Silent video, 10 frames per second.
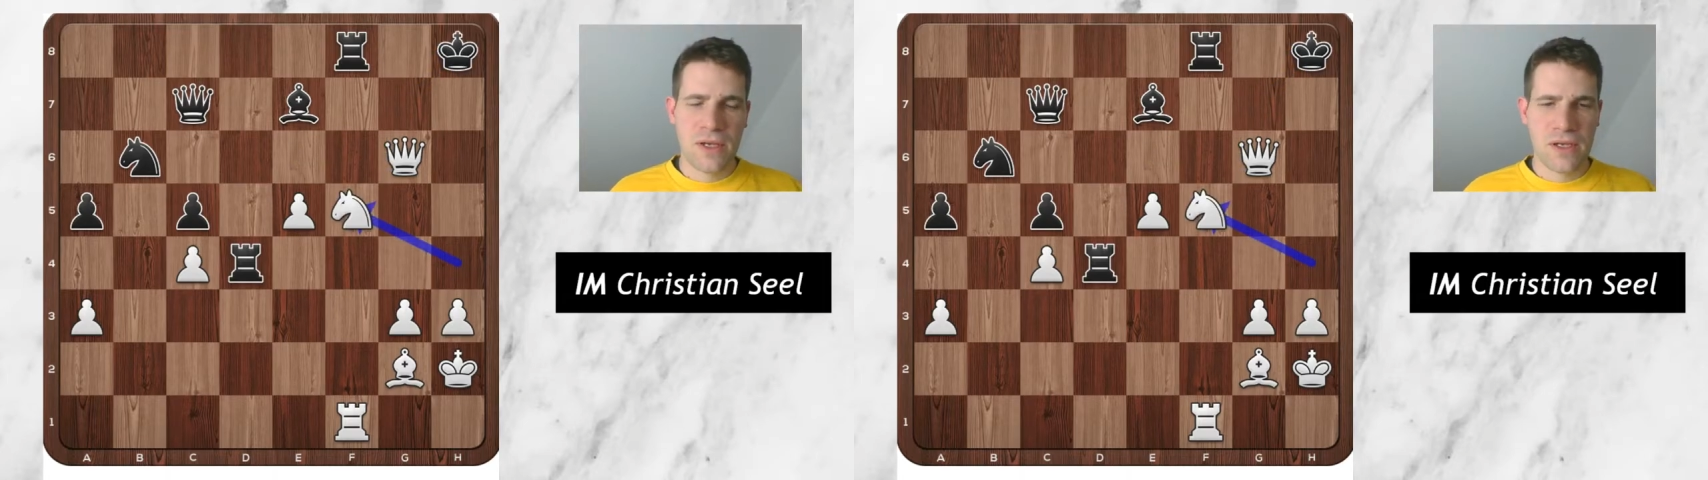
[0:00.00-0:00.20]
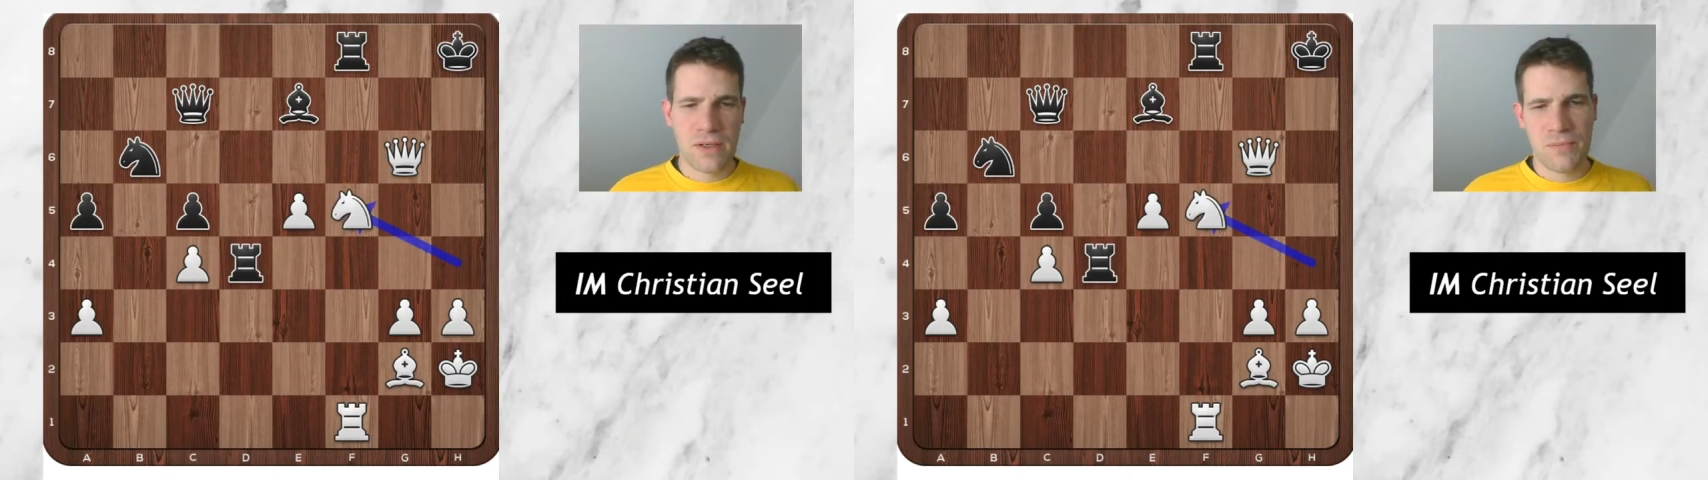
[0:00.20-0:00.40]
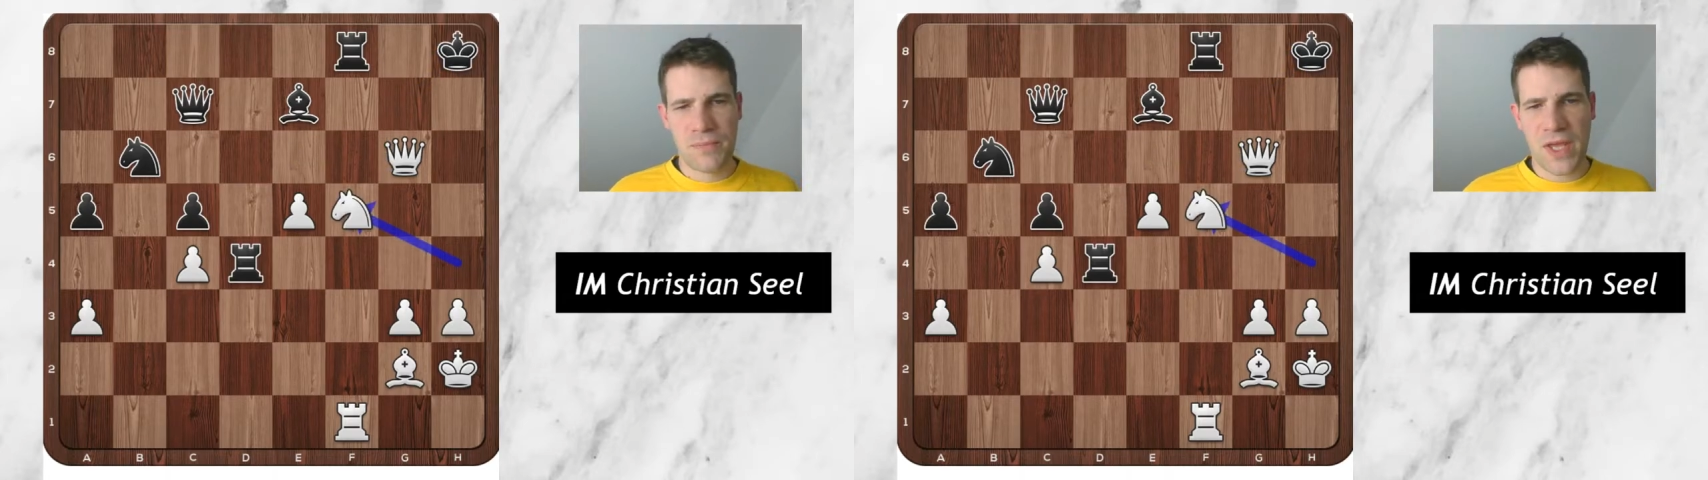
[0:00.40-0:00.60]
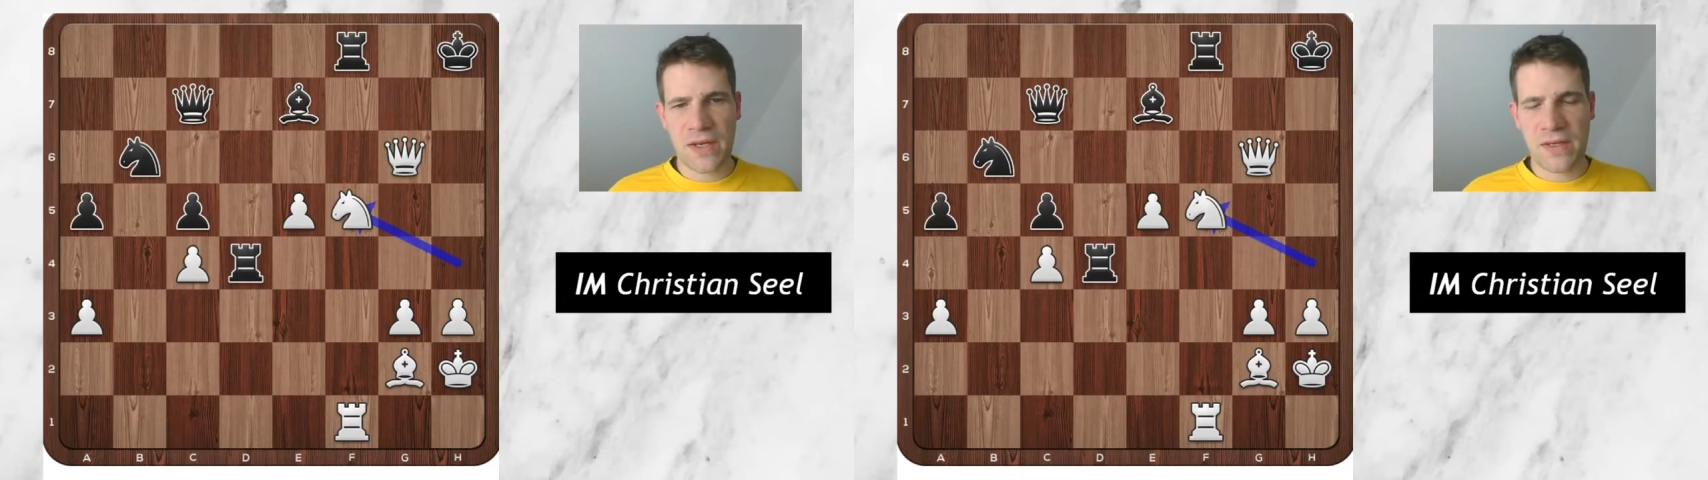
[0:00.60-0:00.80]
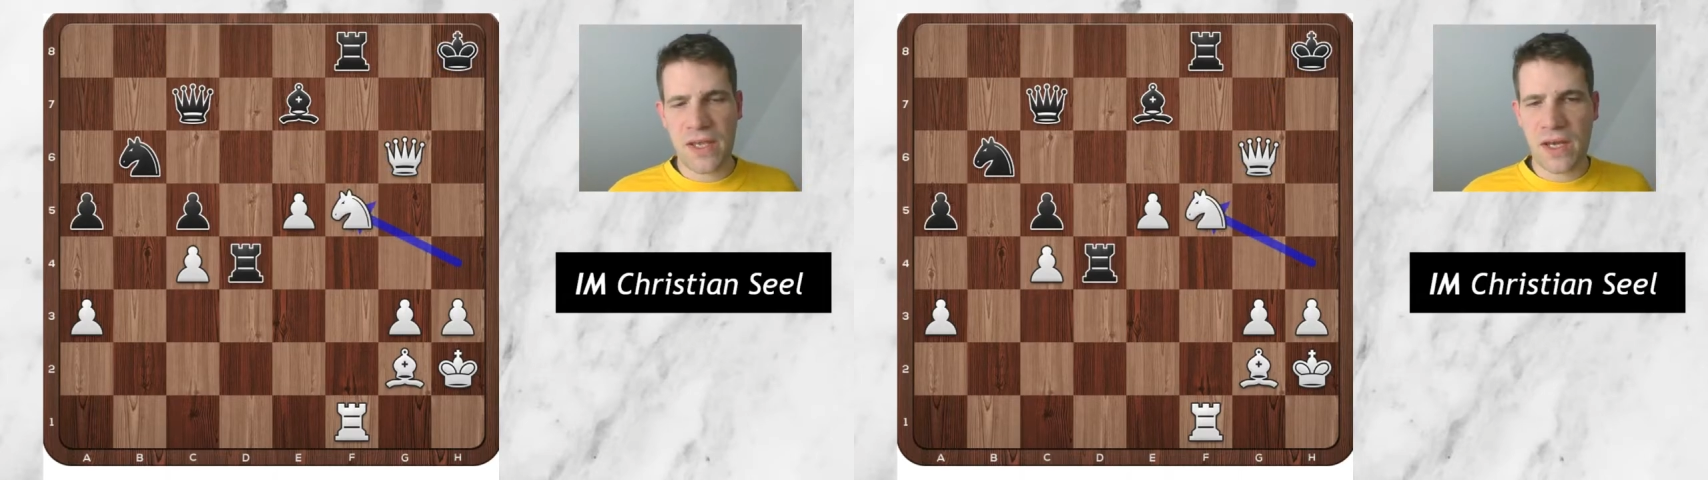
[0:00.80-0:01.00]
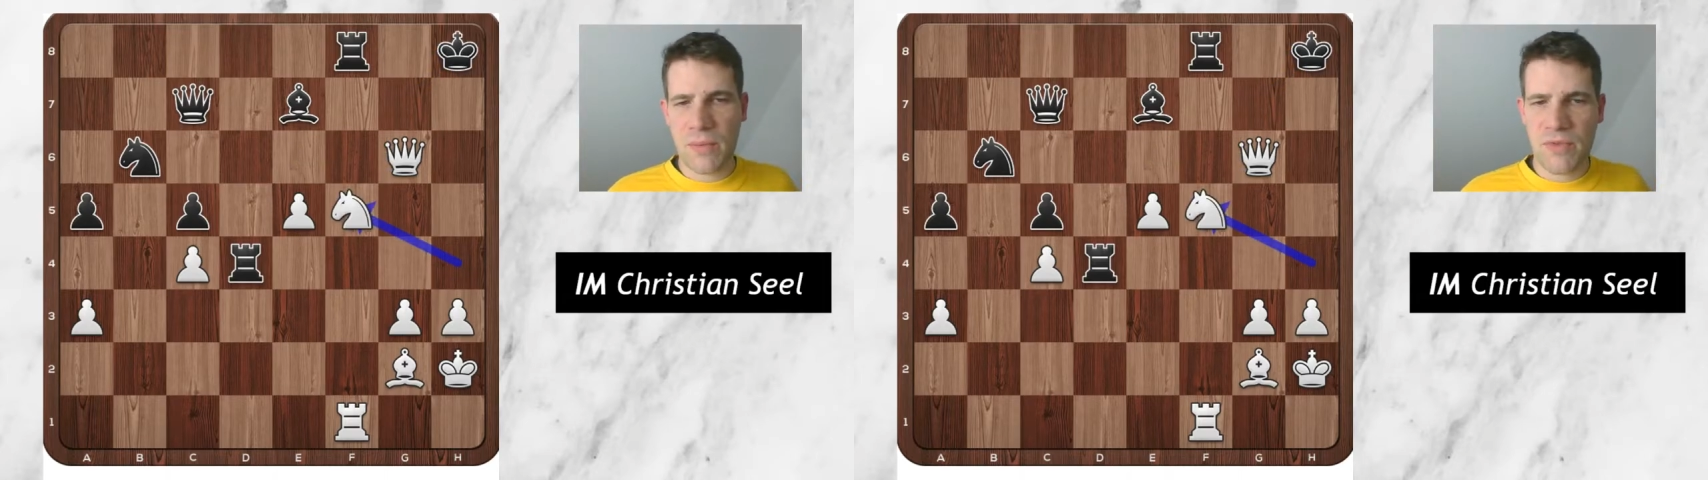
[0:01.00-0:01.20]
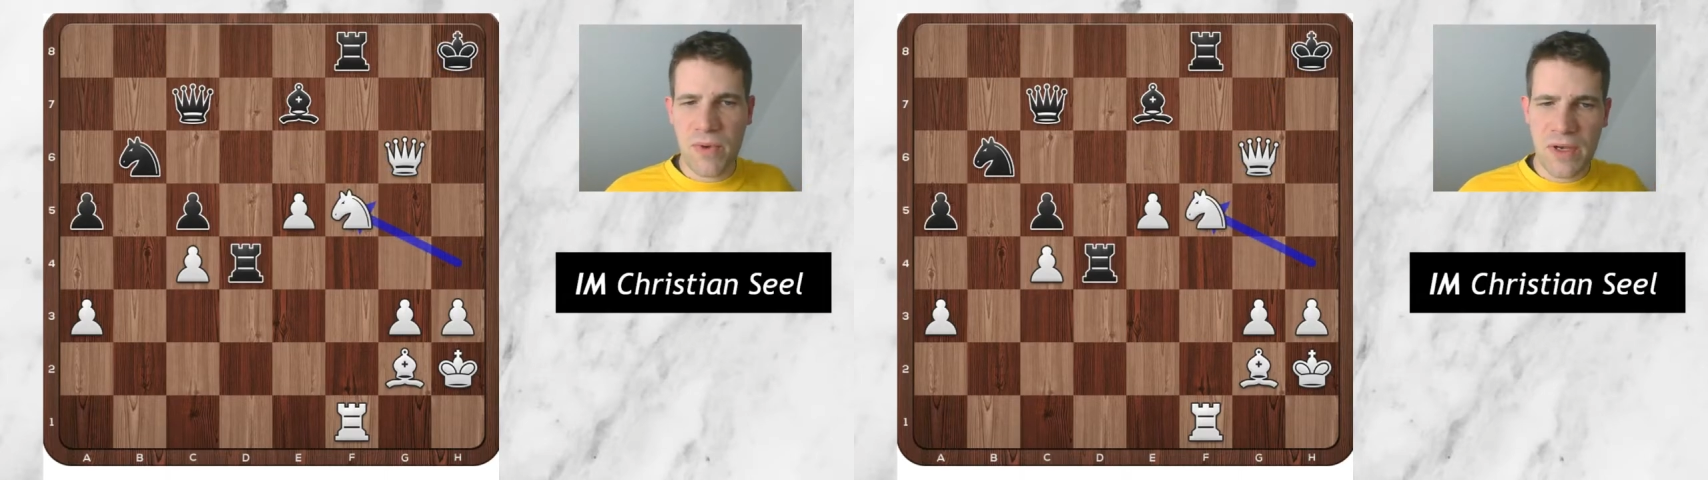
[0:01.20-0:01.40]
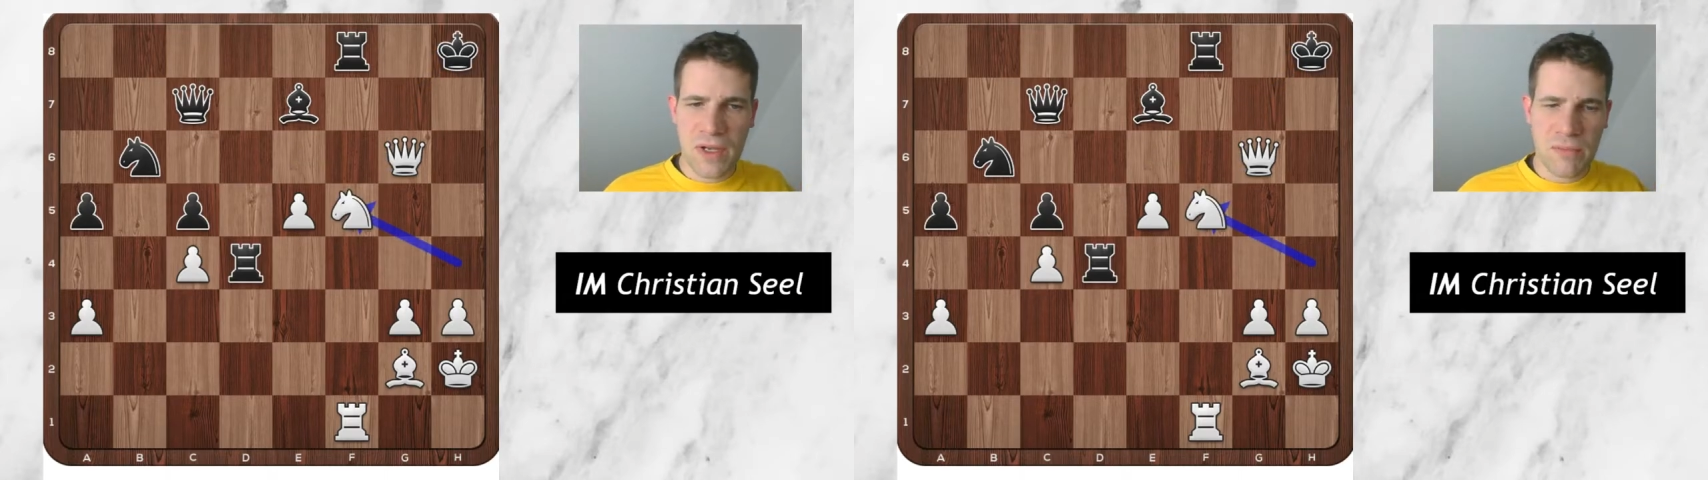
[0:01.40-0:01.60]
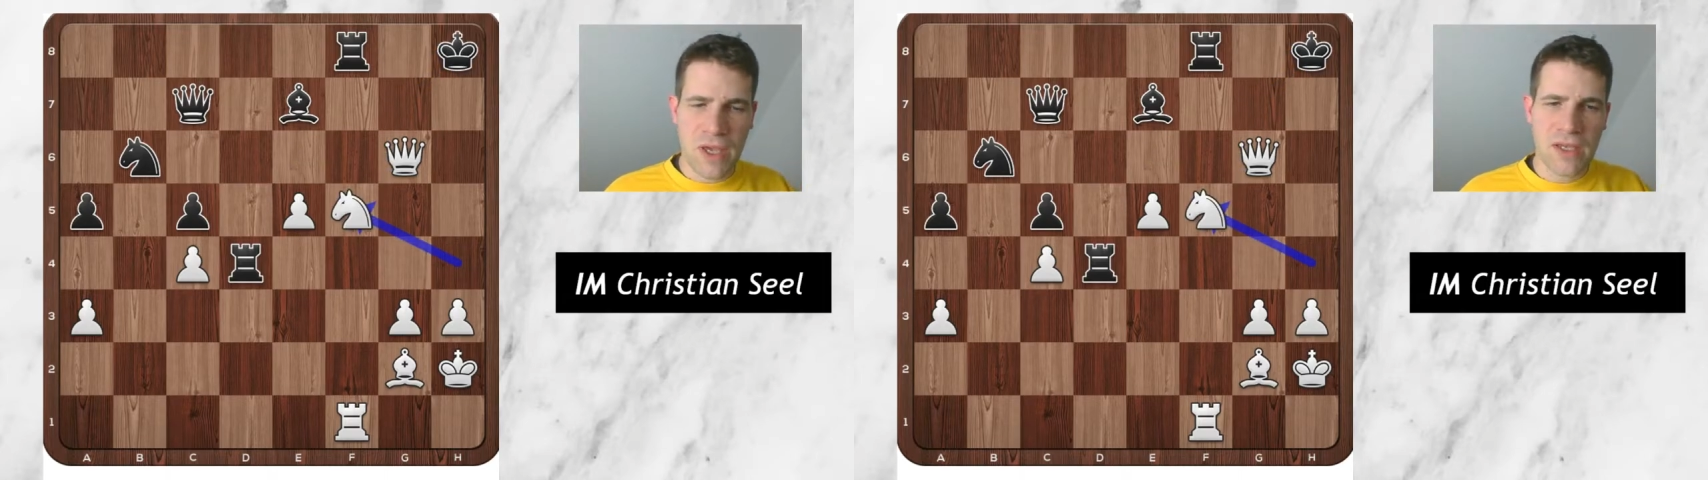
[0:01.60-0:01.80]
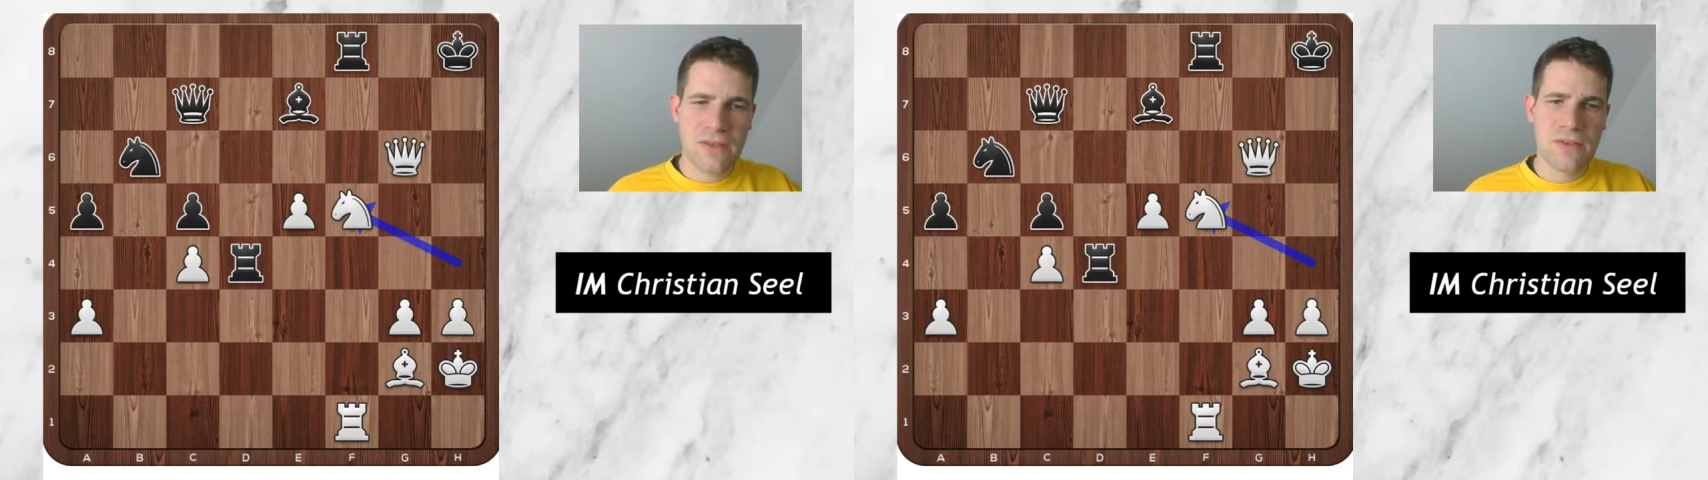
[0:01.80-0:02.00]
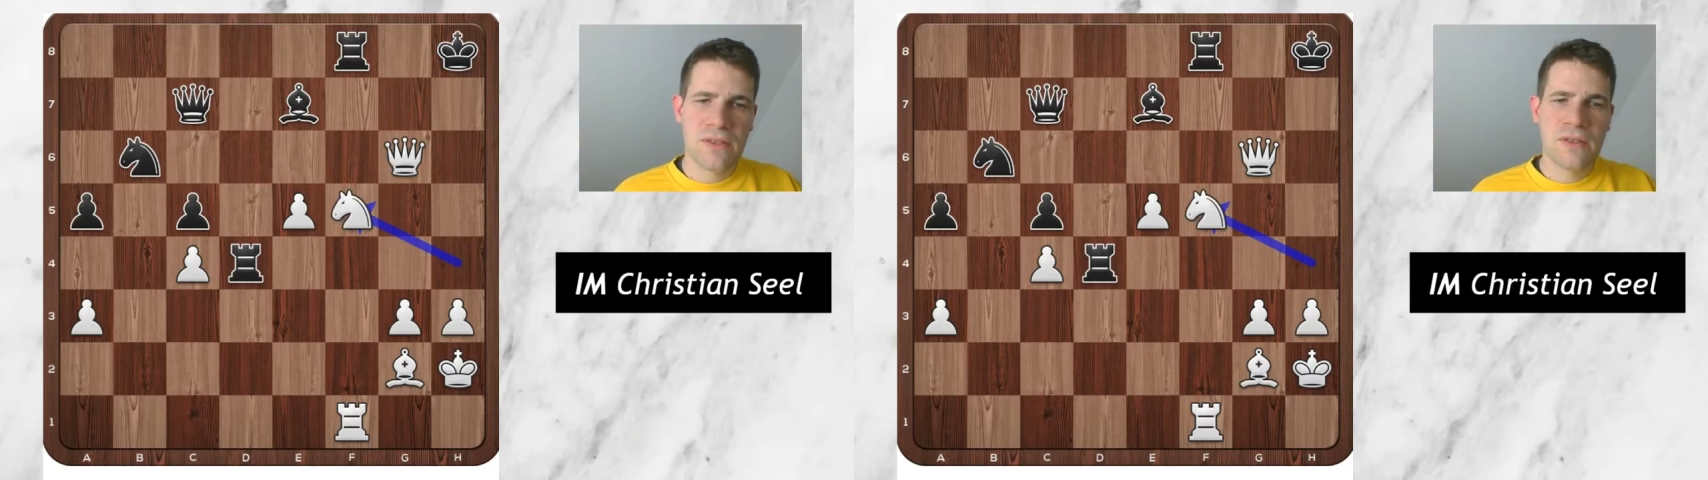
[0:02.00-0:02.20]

And again, I'm threatening mate.